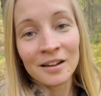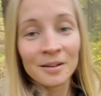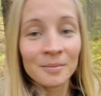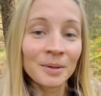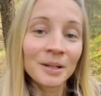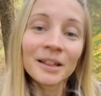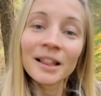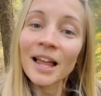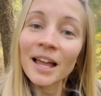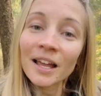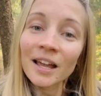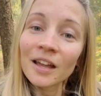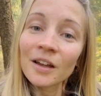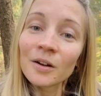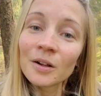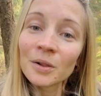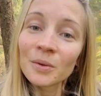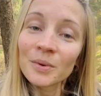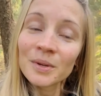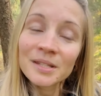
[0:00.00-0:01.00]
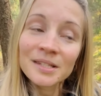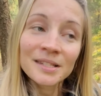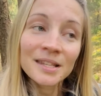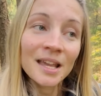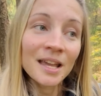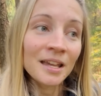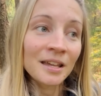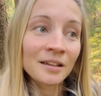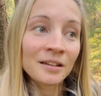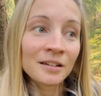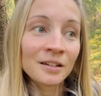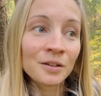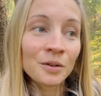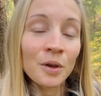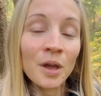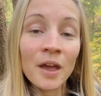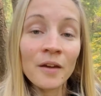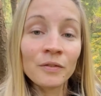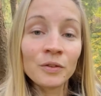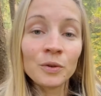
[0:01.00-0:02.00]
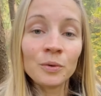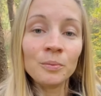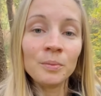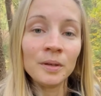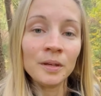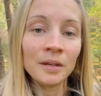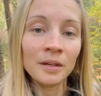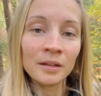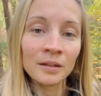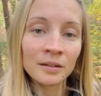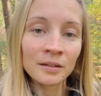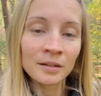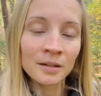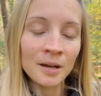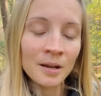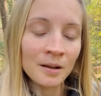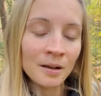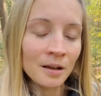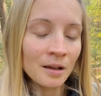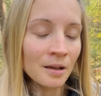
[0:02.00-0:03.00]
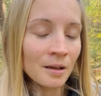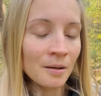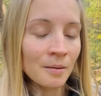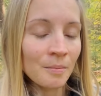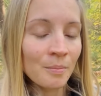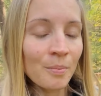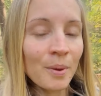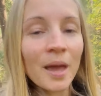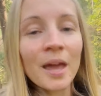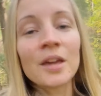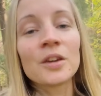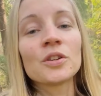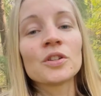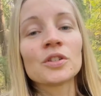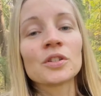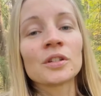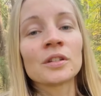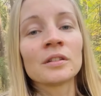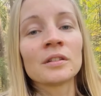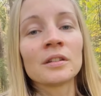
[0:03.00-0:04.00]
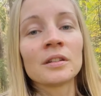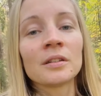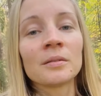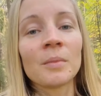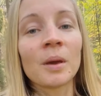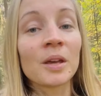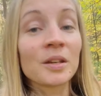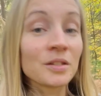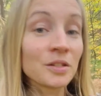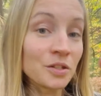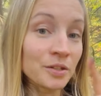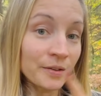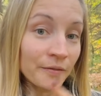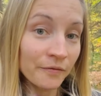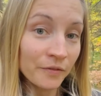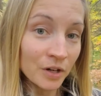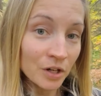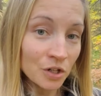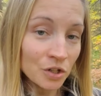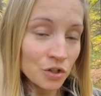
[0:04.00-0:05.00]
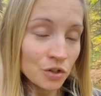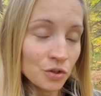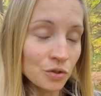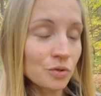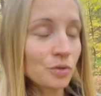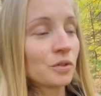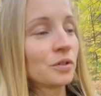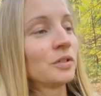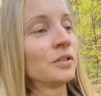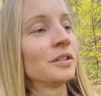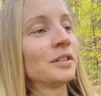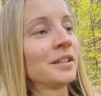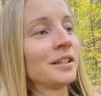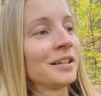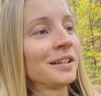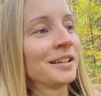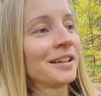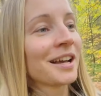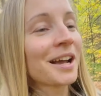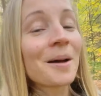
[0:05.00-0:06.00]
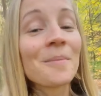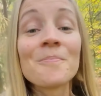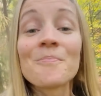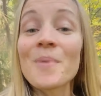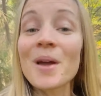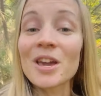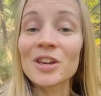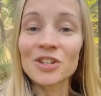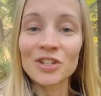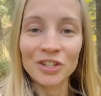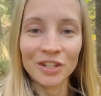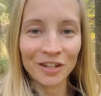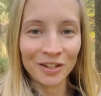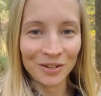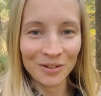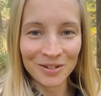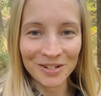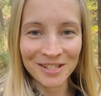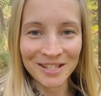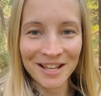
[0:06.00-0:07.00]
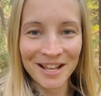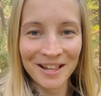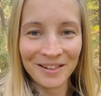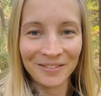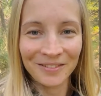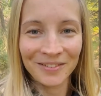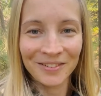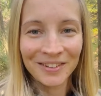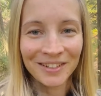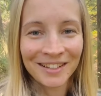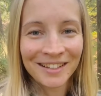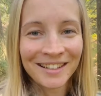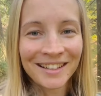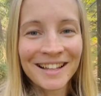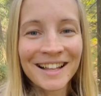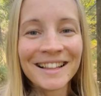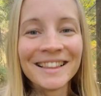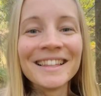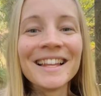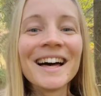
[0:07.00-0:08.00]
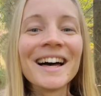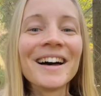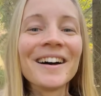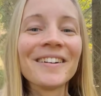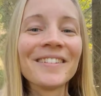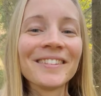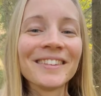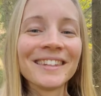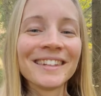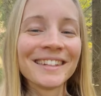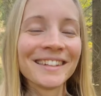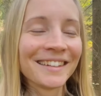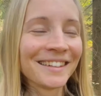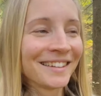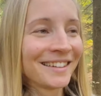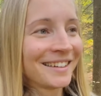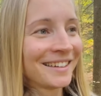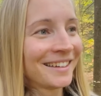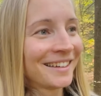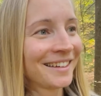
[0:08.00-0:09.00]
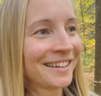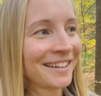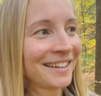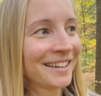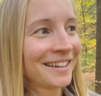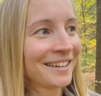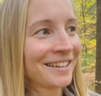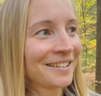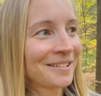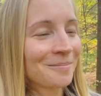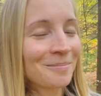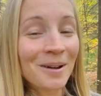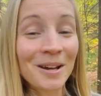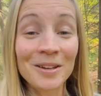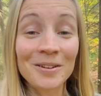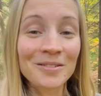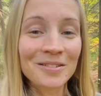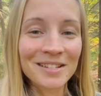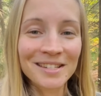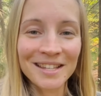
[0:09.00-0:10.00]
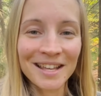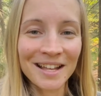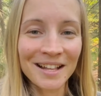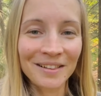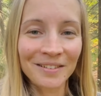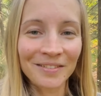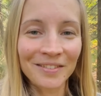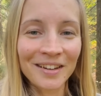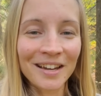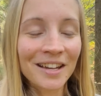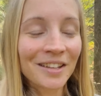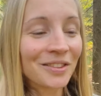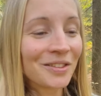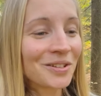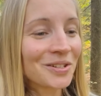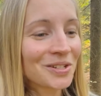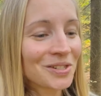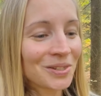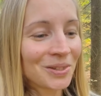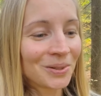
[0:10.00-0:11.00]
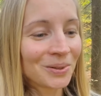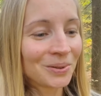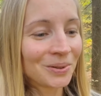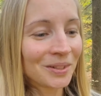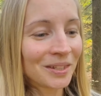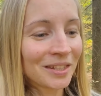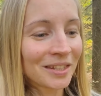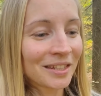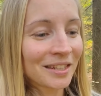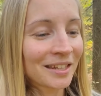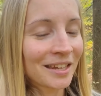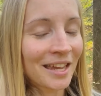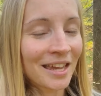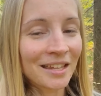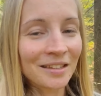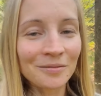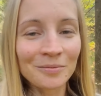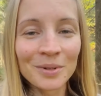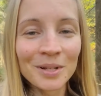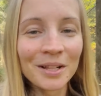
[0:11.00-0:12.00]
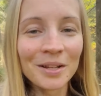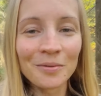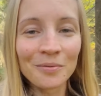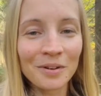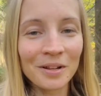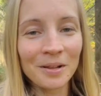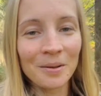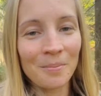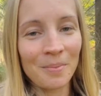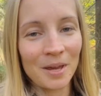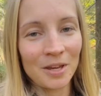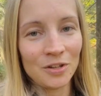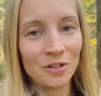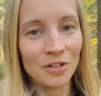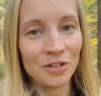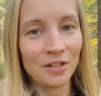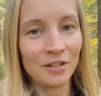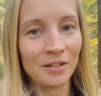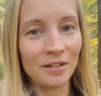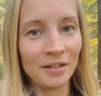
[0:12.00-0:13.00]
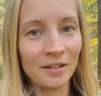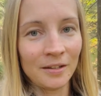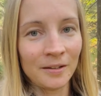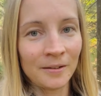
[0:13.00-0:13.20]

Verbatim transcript: But like I always say, you have to be patient because it's a virtue, compassionate yourself, loved by yourself, understood, and really, really patient.